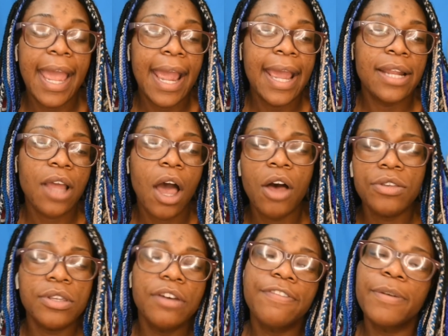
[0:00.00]
And
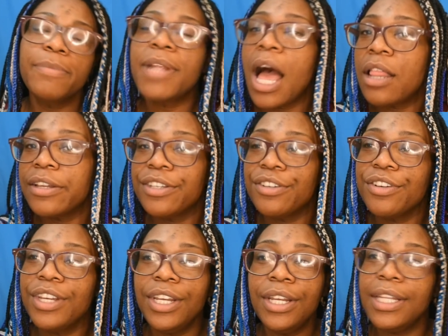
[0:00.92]
also from Dollar
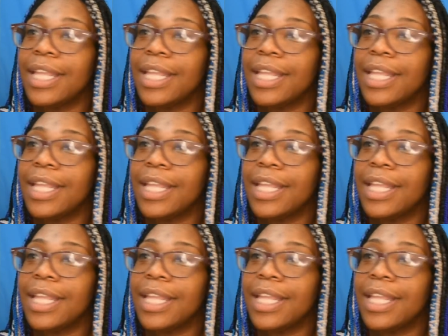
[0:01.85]
Tree.